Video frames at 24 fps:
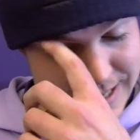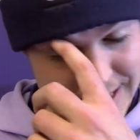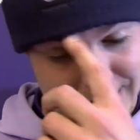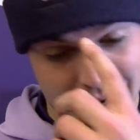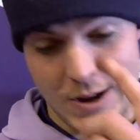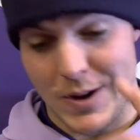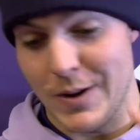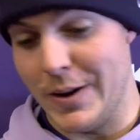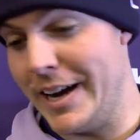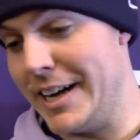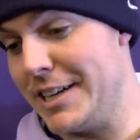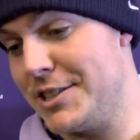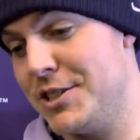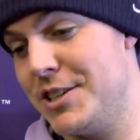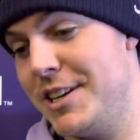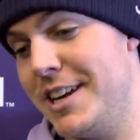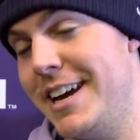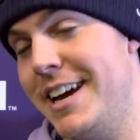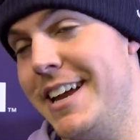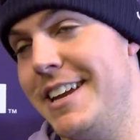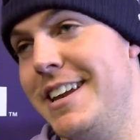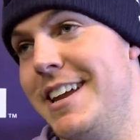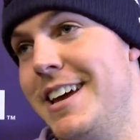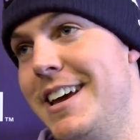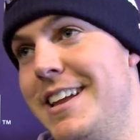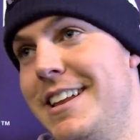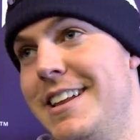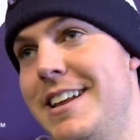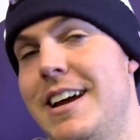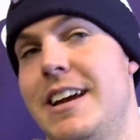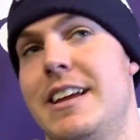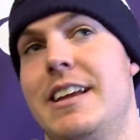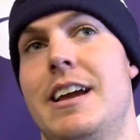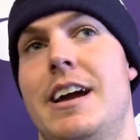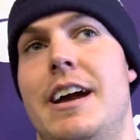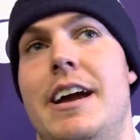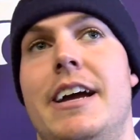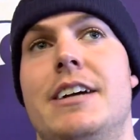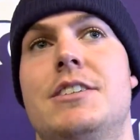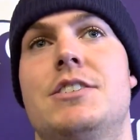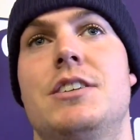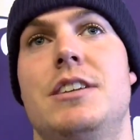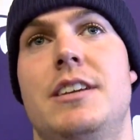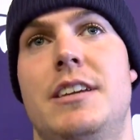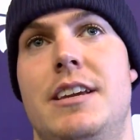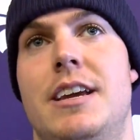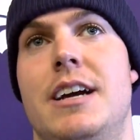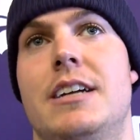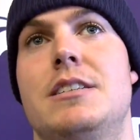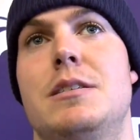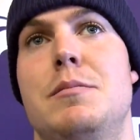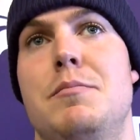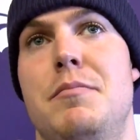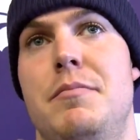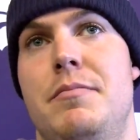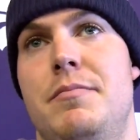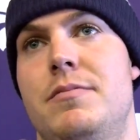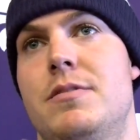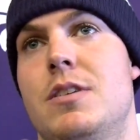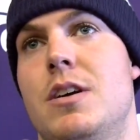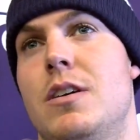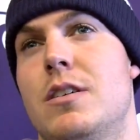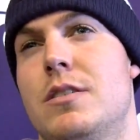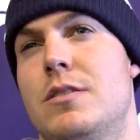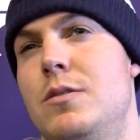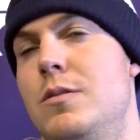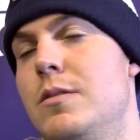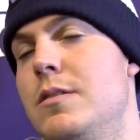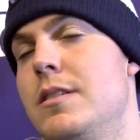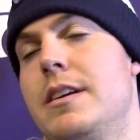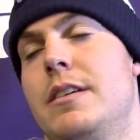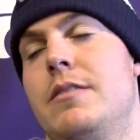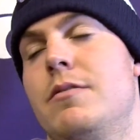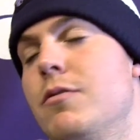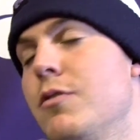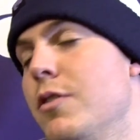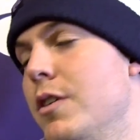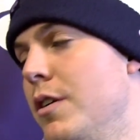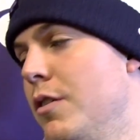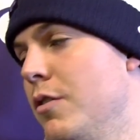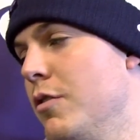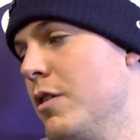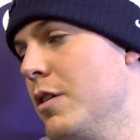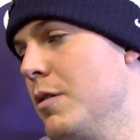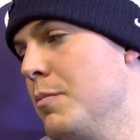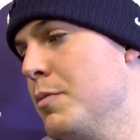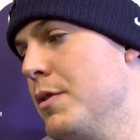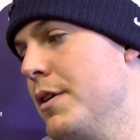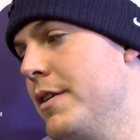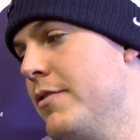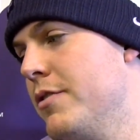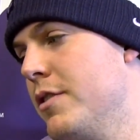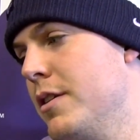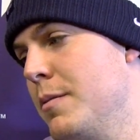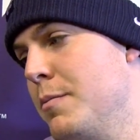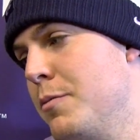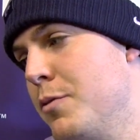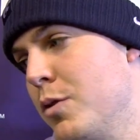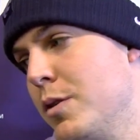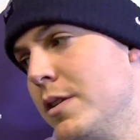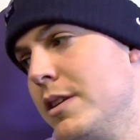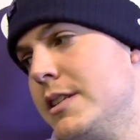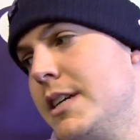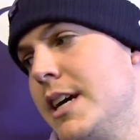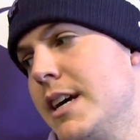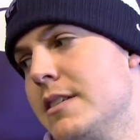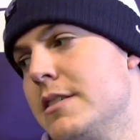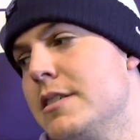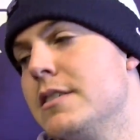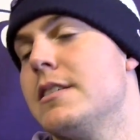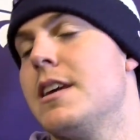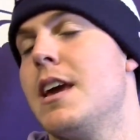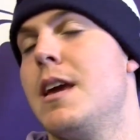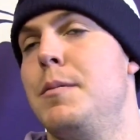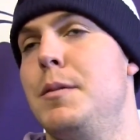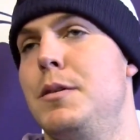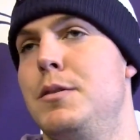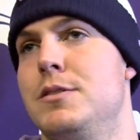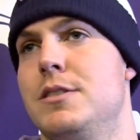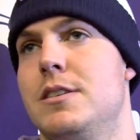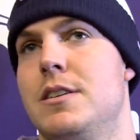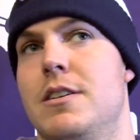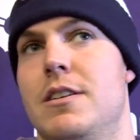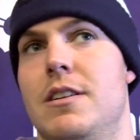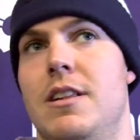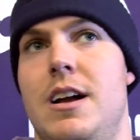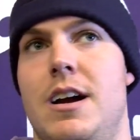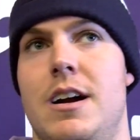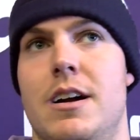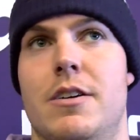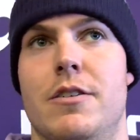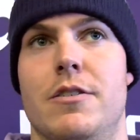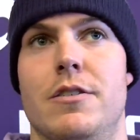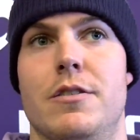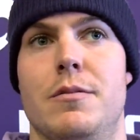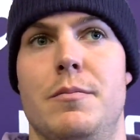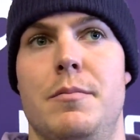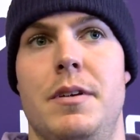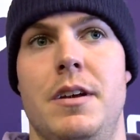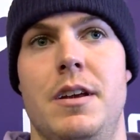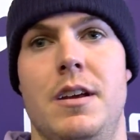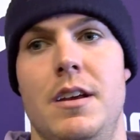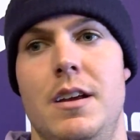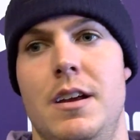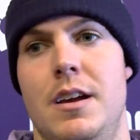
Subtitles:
No, actually, I actually got to talk to, like, real briefly before the Texas game. He was in our locker room.